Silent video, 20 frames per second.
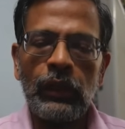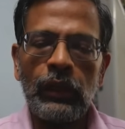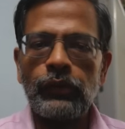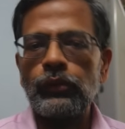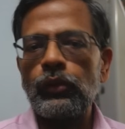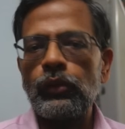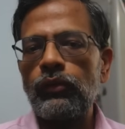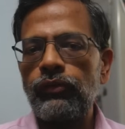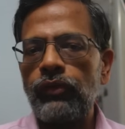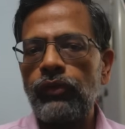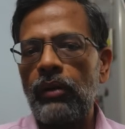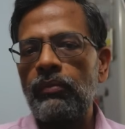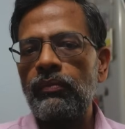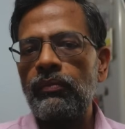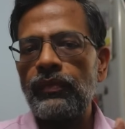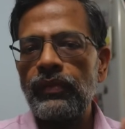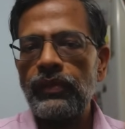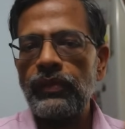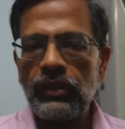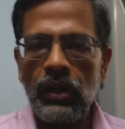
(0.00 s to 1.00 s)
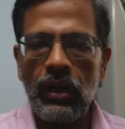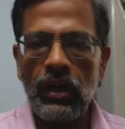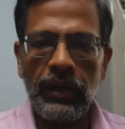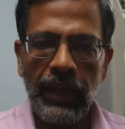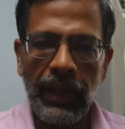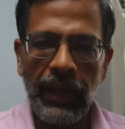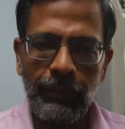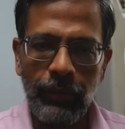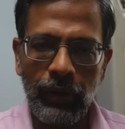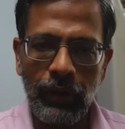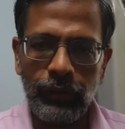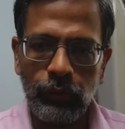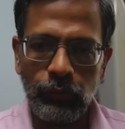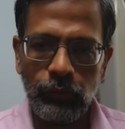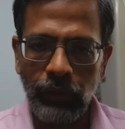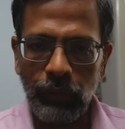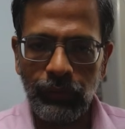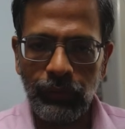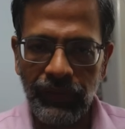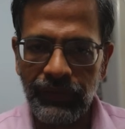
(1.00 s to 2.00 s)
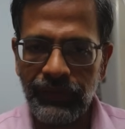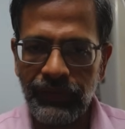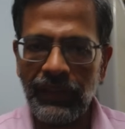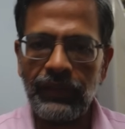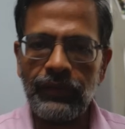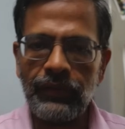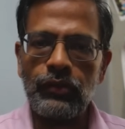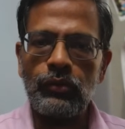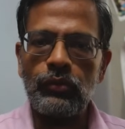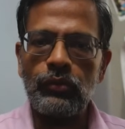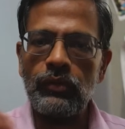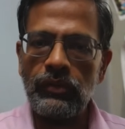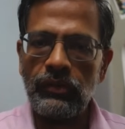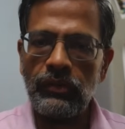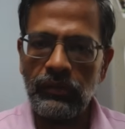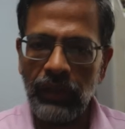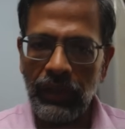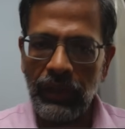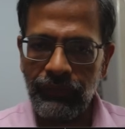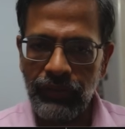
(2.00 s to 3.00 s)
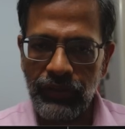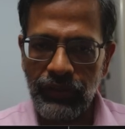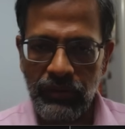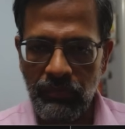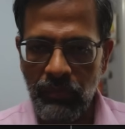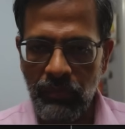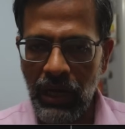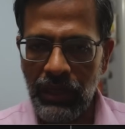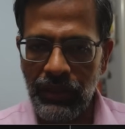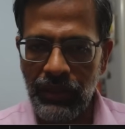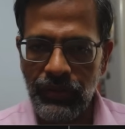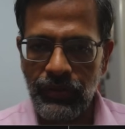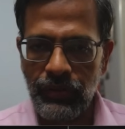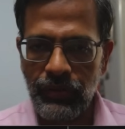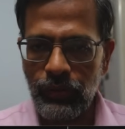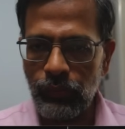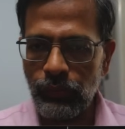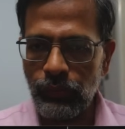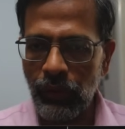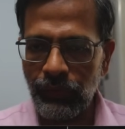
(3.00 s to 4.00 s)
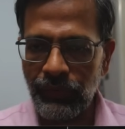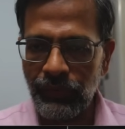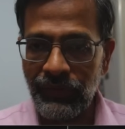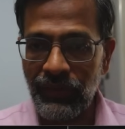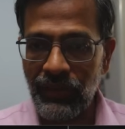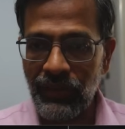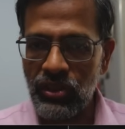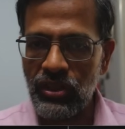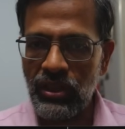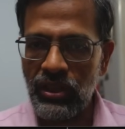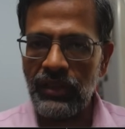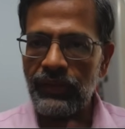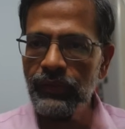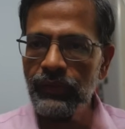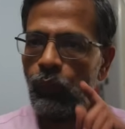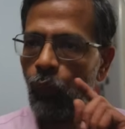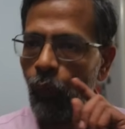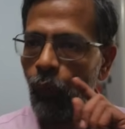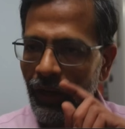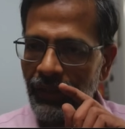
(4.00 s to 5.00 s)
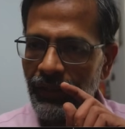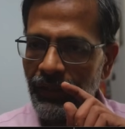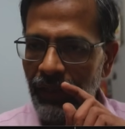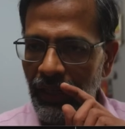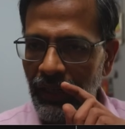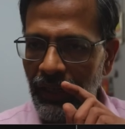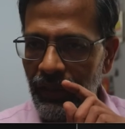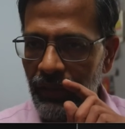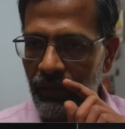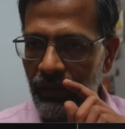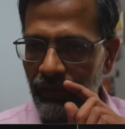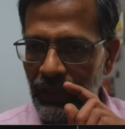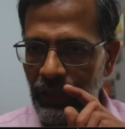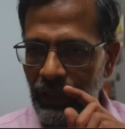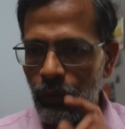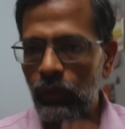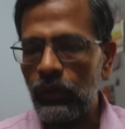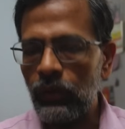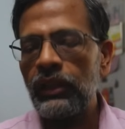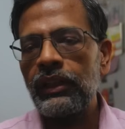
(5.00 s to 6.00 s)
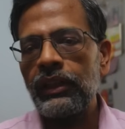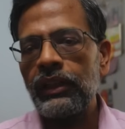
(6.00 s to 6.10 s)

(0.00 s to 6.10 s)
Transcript: So from 3rd April 2006 to 31st March 2016 is one 10-year window.